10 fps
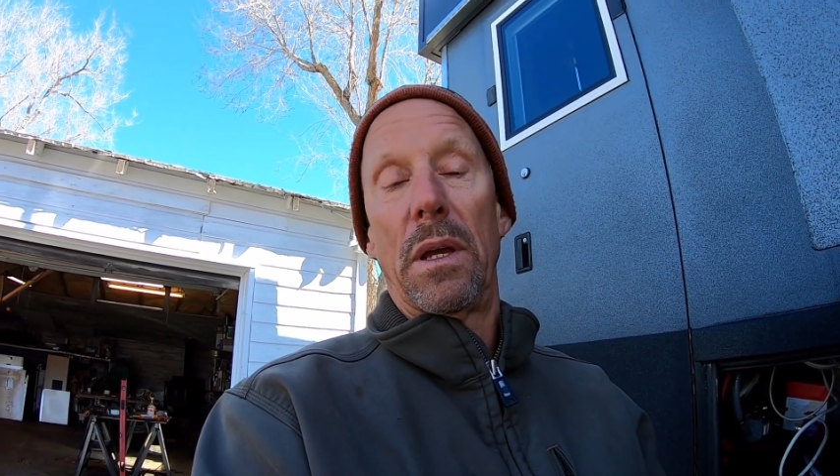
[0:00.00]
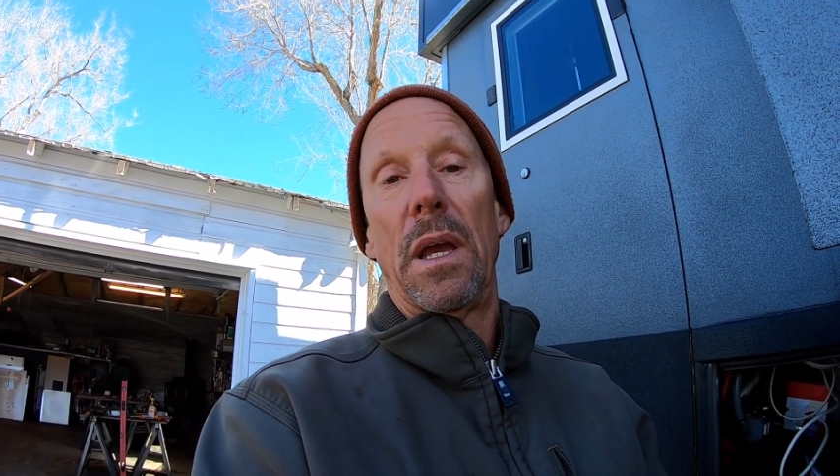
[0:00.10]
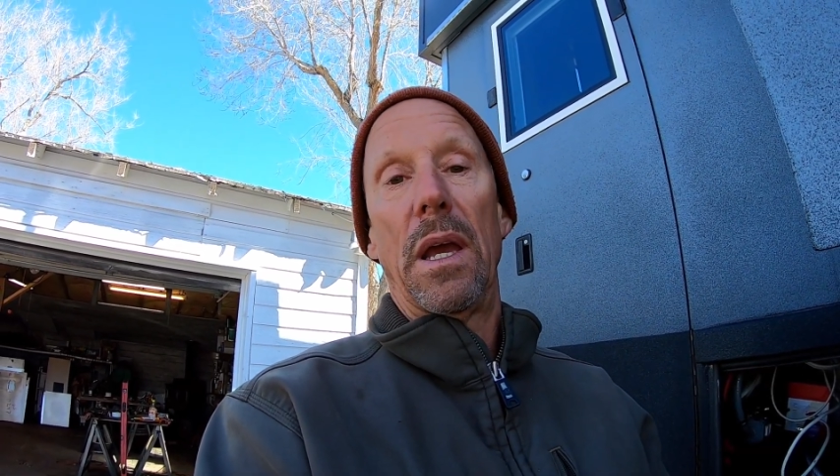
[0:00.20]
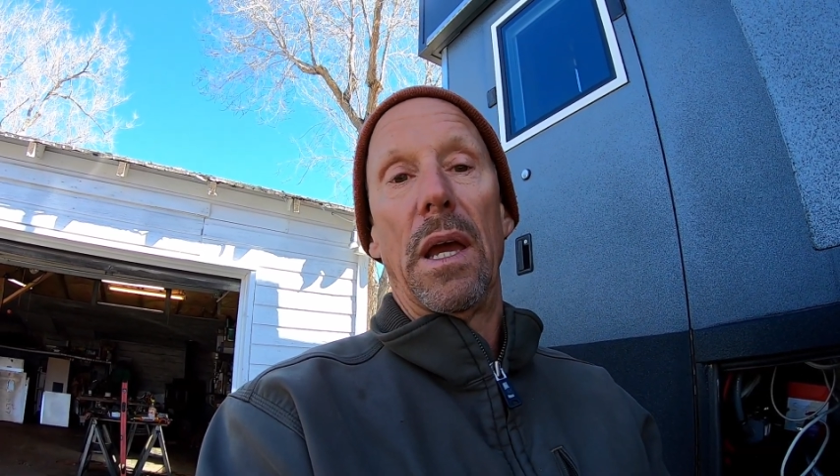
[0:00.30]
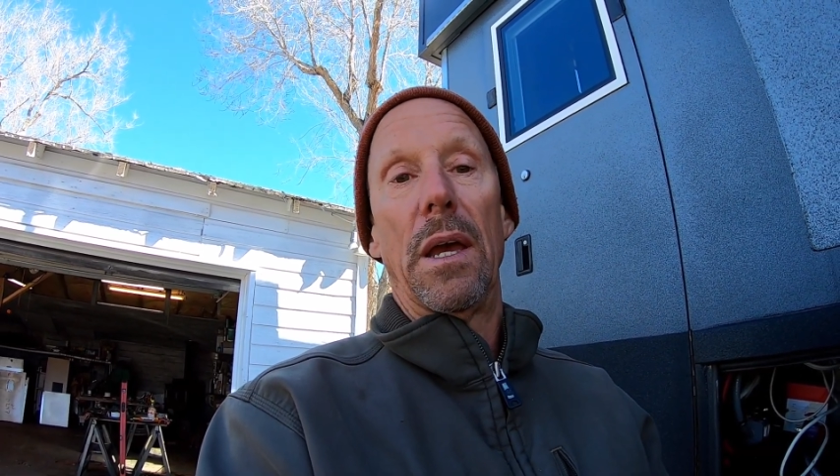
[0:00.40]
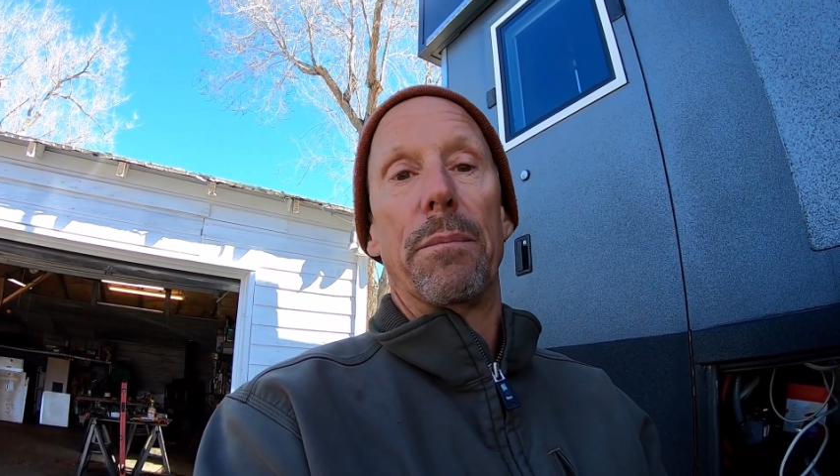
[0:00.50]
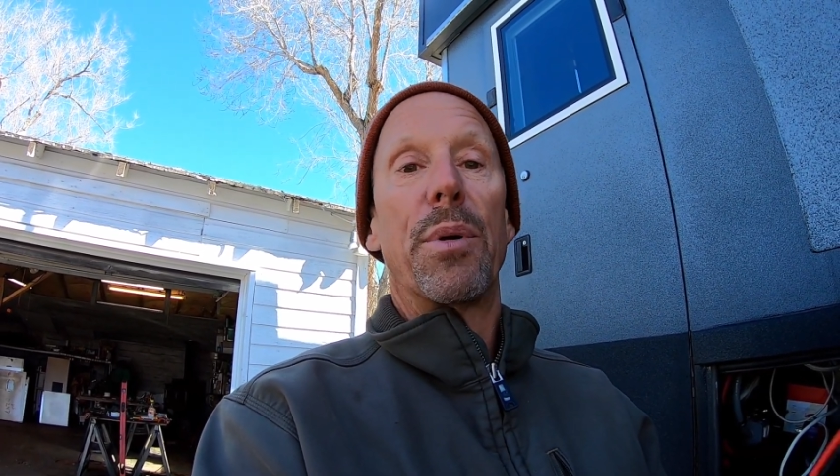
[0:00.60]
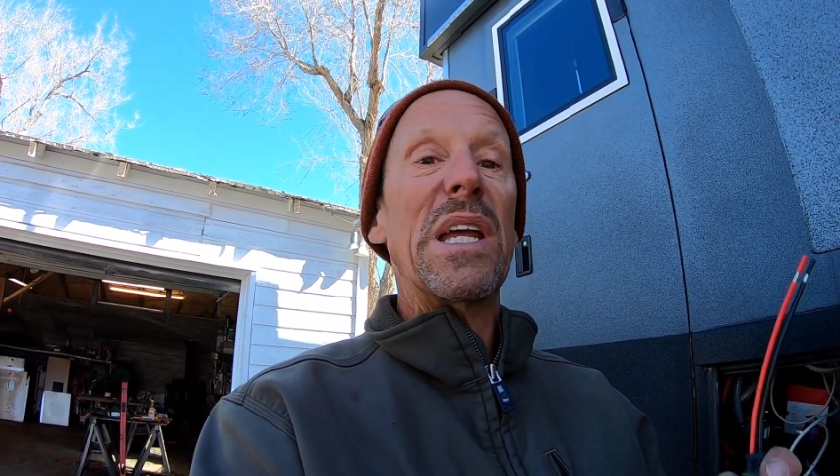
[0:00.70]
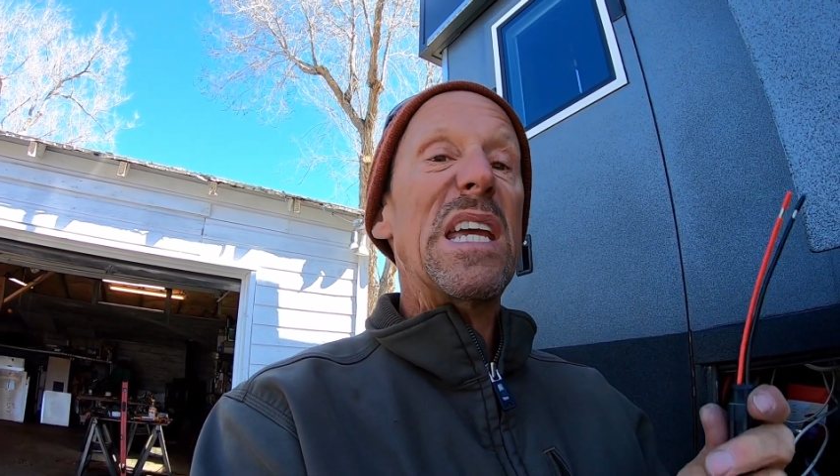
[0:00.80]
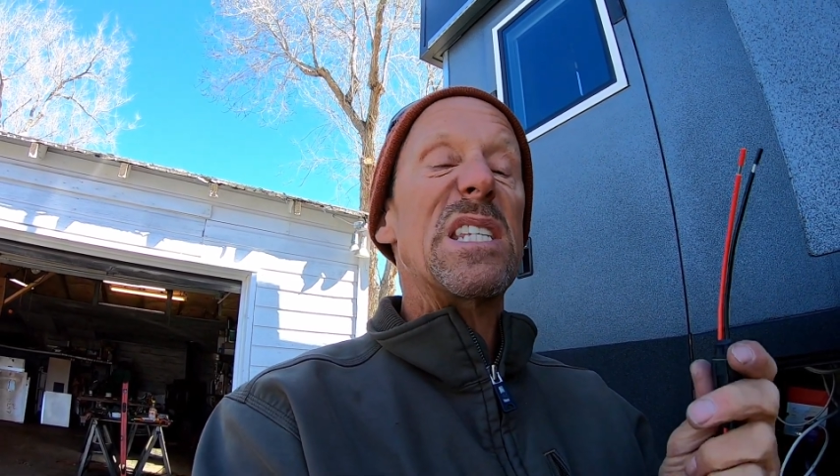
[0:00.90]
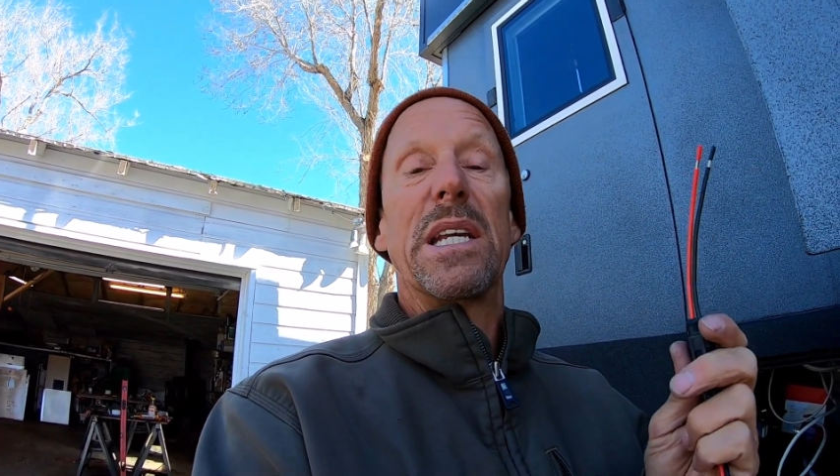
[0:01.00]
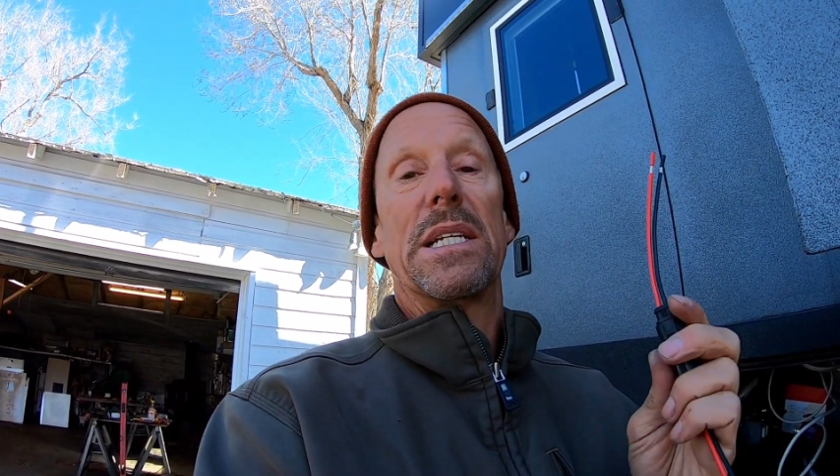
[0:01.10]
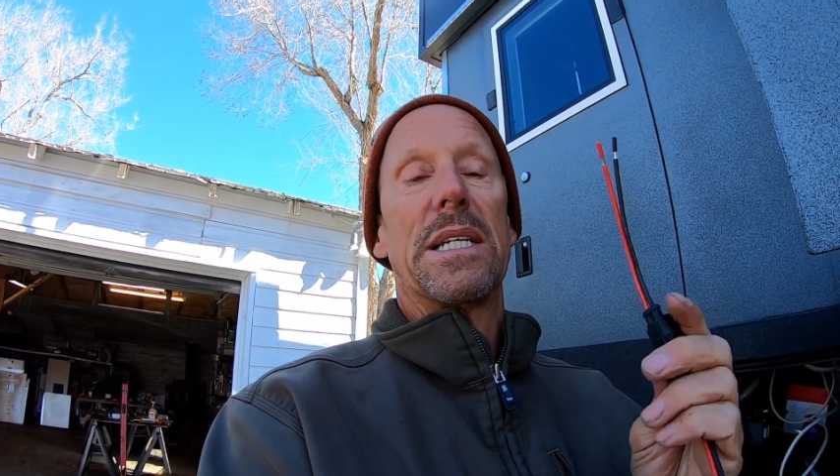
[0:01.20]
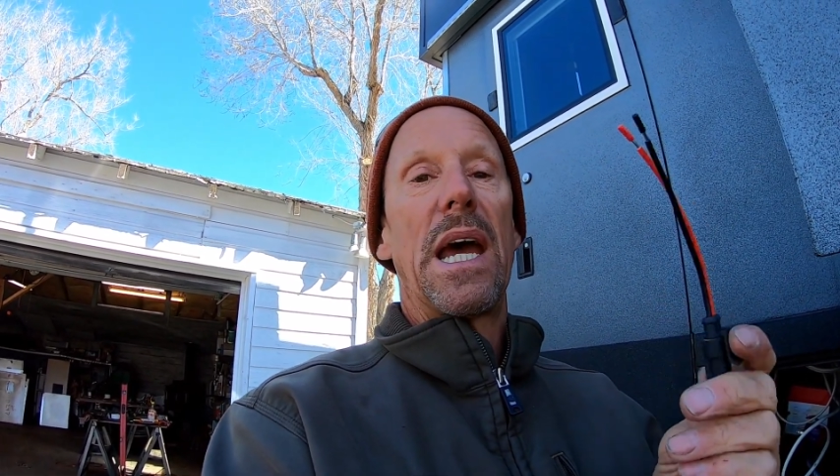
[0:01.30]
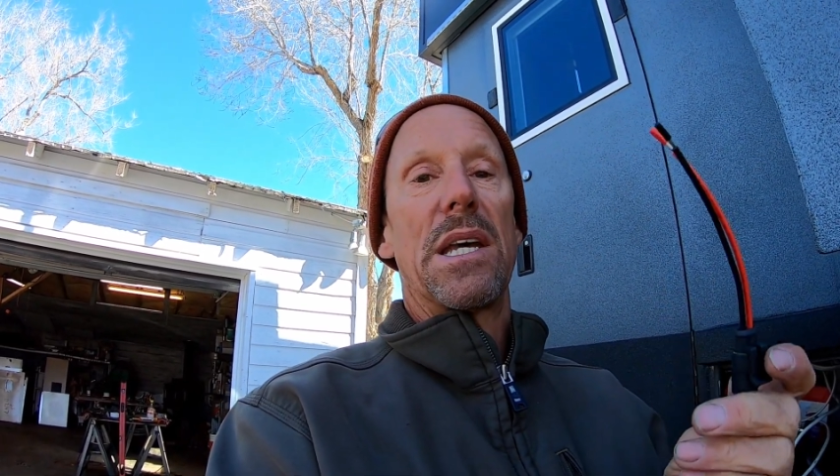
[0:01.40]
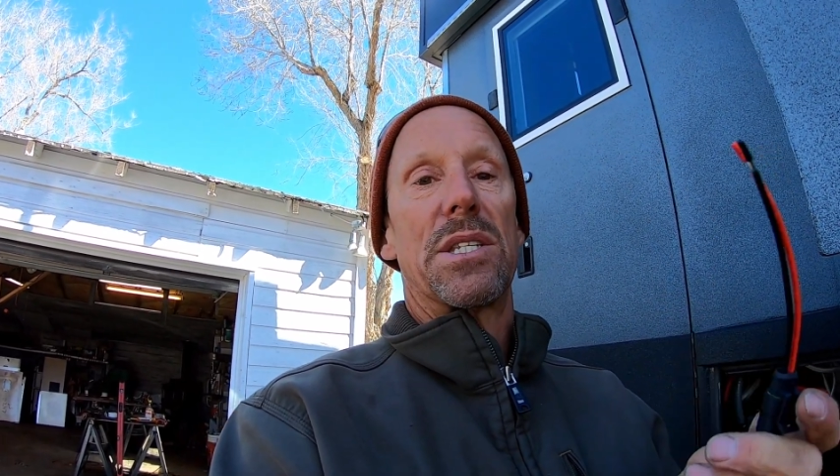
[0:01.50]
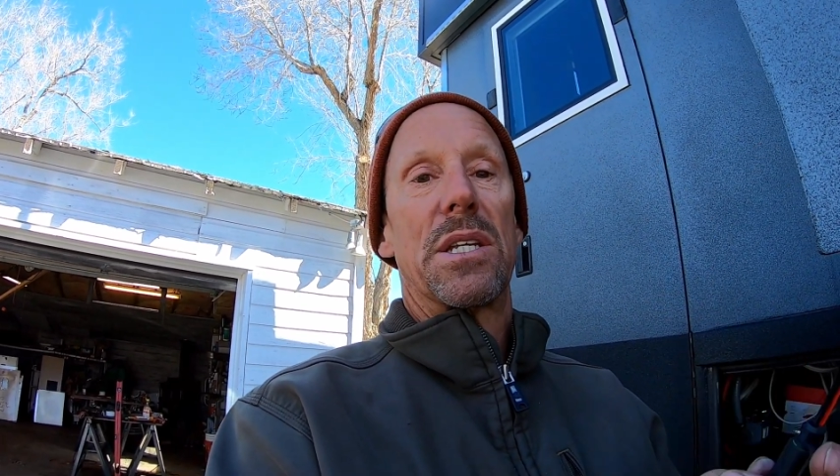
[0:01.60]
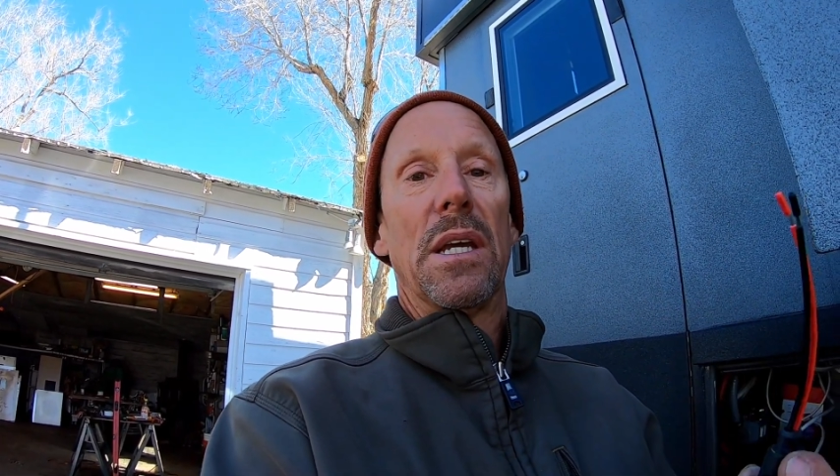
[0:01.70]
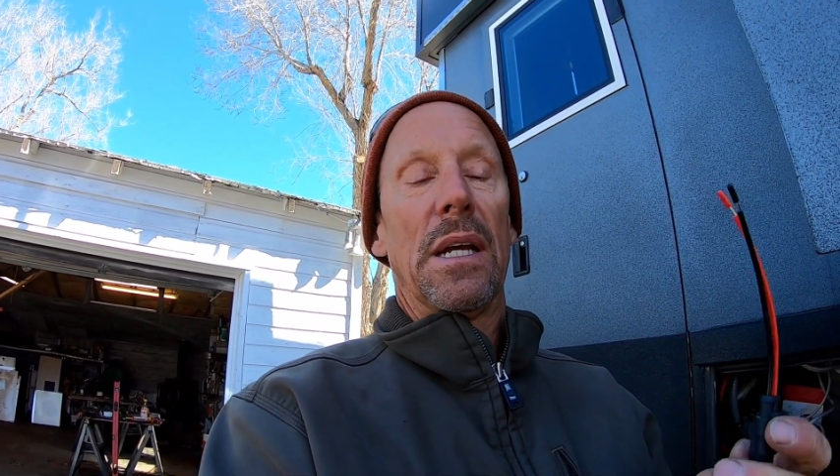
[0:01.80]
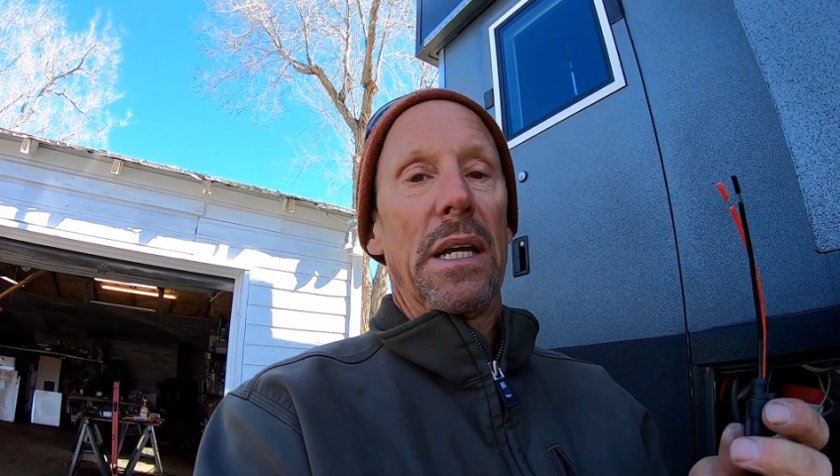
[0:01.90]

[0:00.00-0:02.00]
and pretty easy to test.